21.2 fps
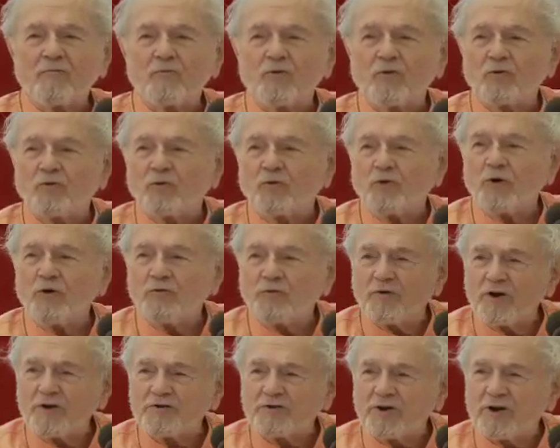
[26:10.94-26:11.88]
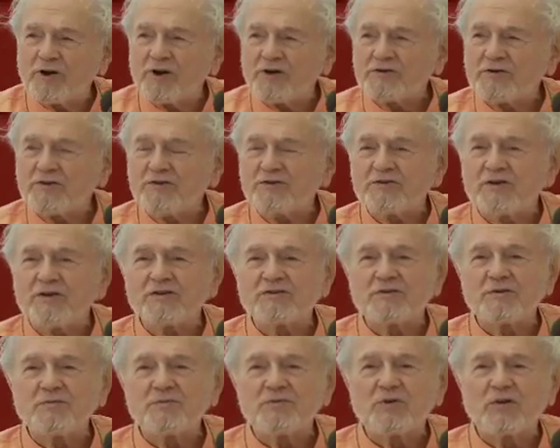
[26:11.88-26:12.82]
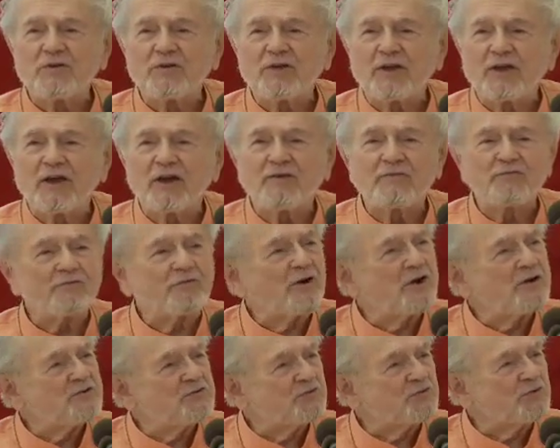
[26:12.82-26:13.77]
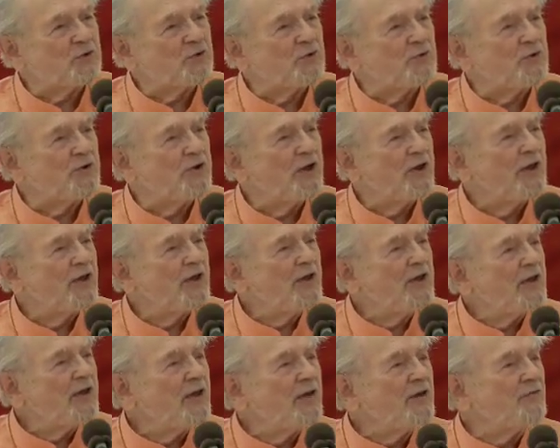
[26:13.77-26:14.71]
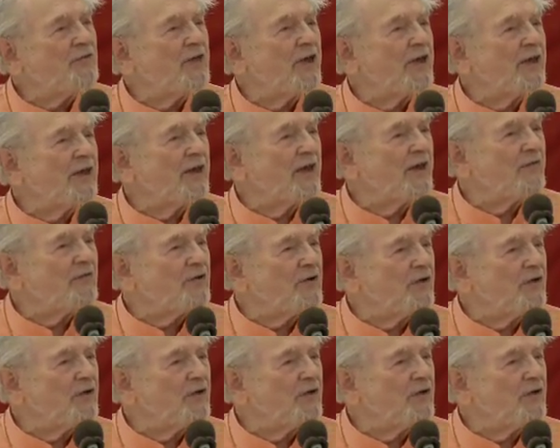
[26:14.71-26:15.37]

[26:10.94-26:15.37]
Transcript: refrigeration system so they can have fresh food, if they can have